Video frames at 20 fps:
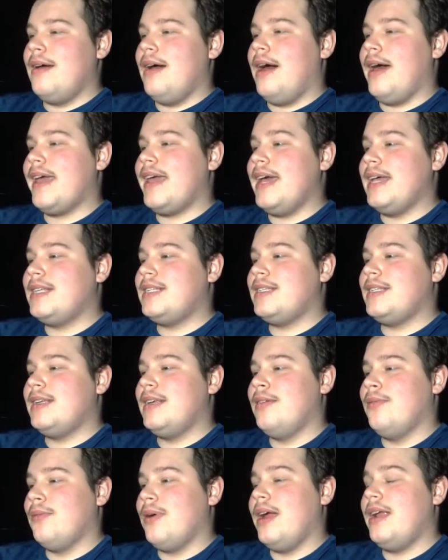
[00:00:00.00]
I
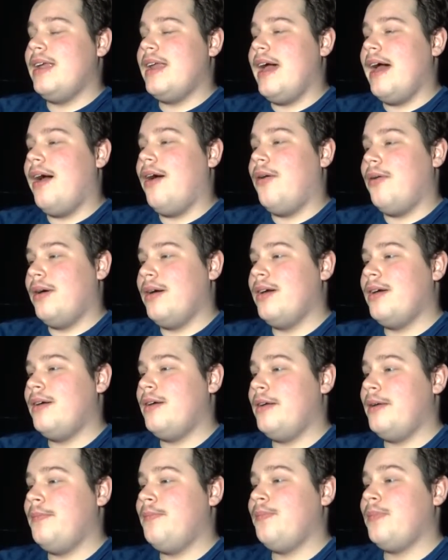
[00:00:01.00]
guess right now,
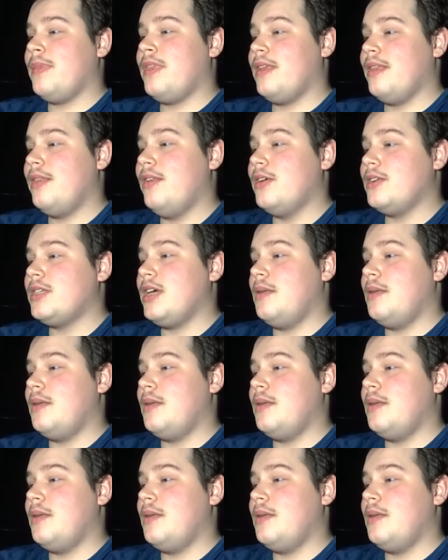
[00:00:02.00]
there's